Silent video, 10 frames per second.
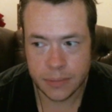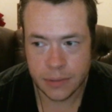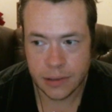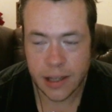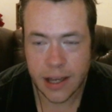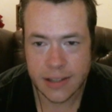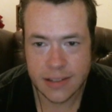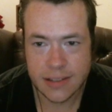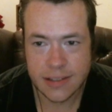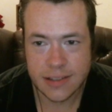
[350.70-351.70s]

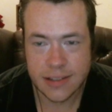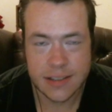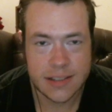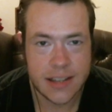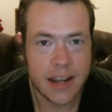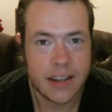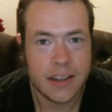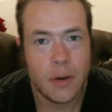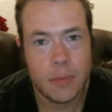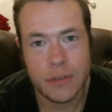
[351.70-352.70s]
less insanity,
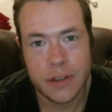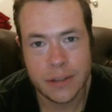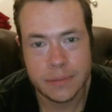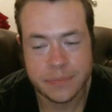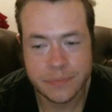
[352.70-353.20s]
hopefully.